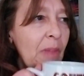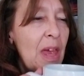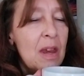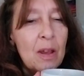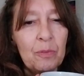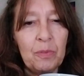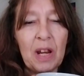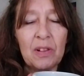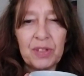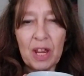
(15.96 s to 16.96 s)
And I went
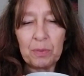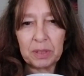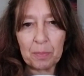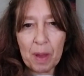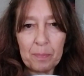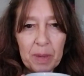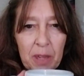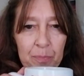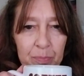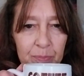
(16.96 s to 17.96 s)
outside with the
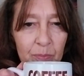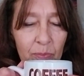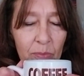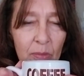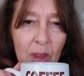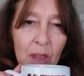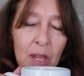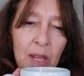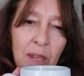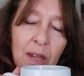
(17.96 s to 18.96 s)
puppy.
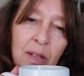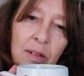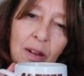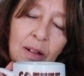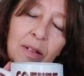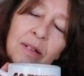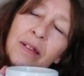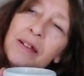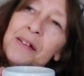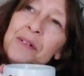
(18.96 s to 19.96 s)
And
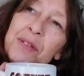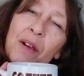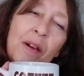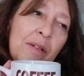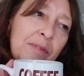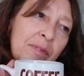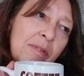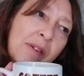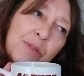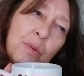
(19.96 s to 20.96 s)
I was, uh, and
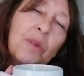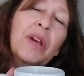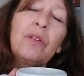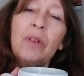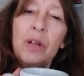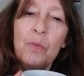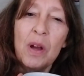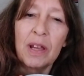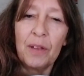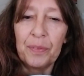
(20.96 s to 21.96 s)
as we were getting ready to
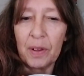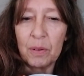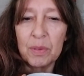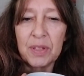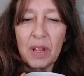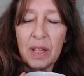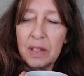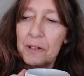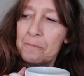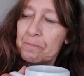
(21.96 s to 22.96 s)
walk out there, it was
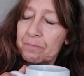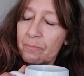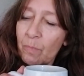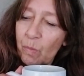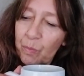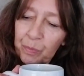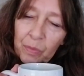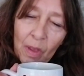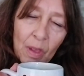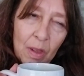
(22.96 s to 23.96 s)
like,
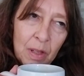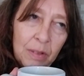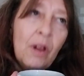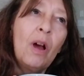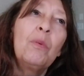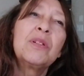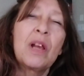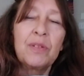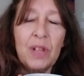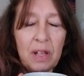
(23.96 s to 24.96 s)
no, I was
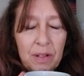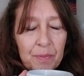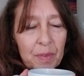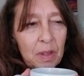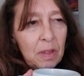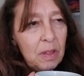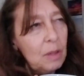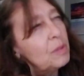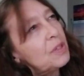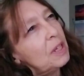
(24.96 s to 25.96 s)
outside.
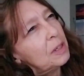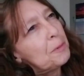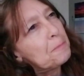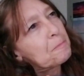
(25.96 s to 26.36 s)
It was like,